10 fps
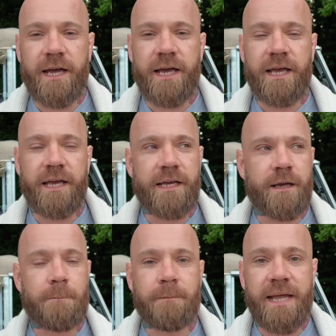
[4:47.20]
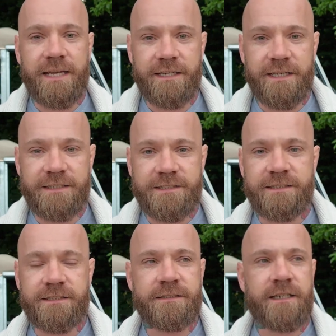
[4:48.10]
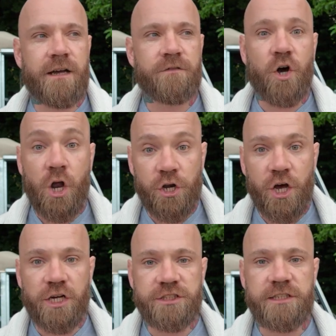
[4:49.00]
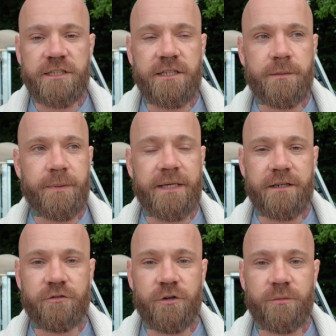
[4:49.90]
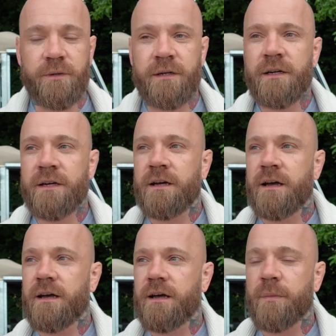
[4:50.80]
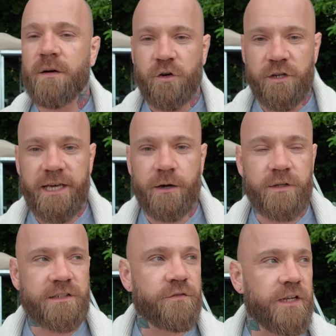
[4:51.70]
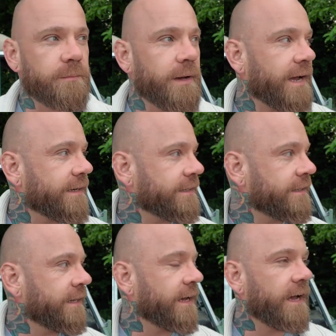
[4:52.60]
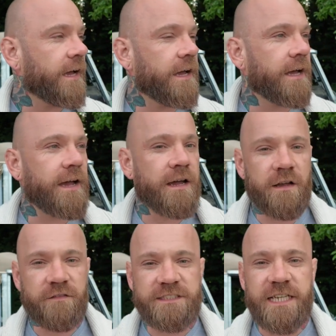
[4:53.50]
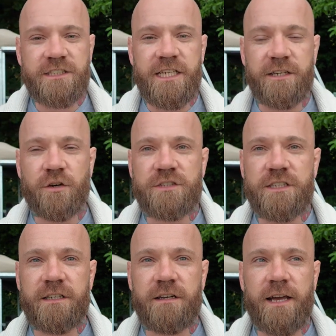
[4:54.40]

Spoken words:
a mailing list. I've got to nurture the beta group. I've got to get all this feedback. And I've essentially got to